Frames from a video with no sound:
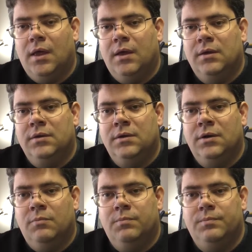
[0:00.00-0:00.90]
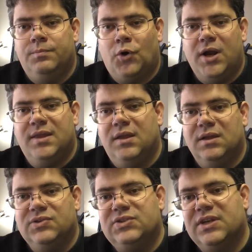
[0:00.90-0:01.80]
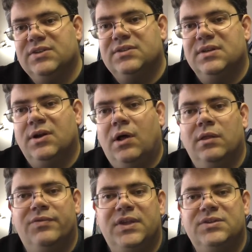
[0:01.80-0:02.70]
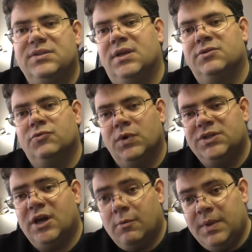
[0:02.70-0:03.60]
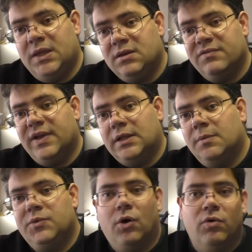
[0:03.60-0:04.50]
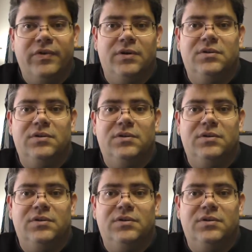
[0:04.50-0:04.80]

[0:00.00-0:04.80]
uh, you know braking assist and all of these things which are being developed over